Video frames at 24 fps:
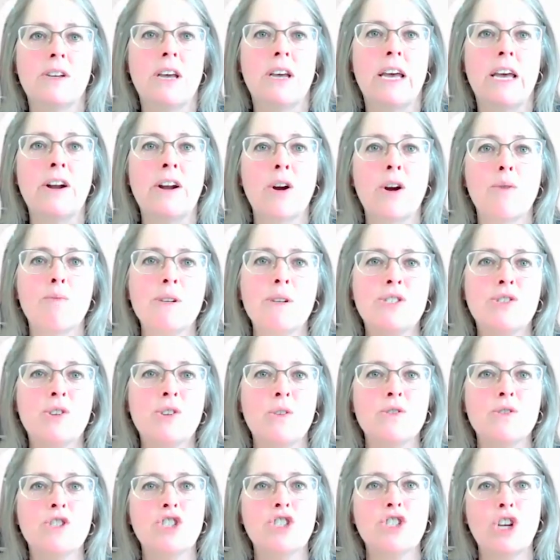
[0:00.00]
And our
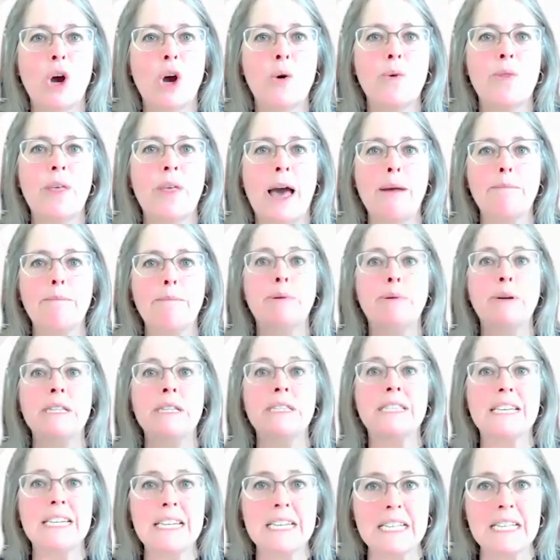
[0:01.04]
results show that
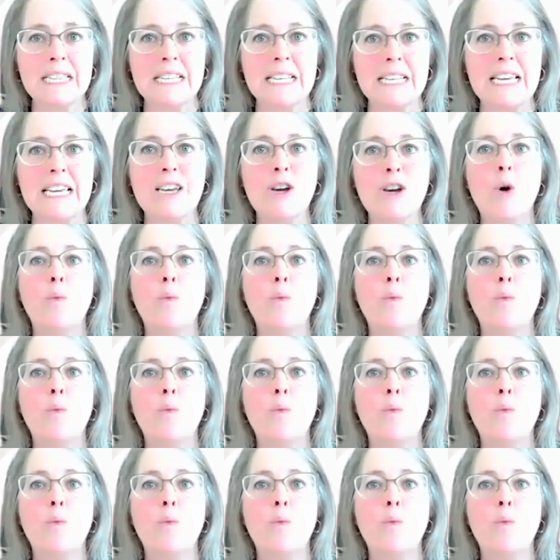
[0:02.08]
politically,